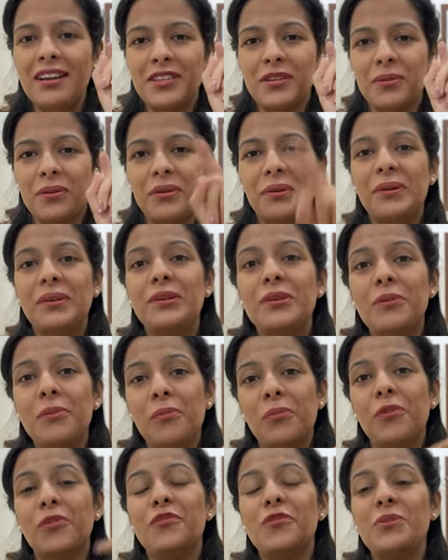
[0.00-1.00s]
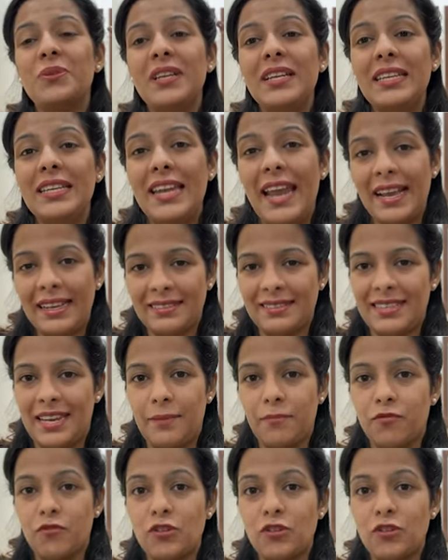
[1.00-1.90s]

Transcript: You're going to move to the next step,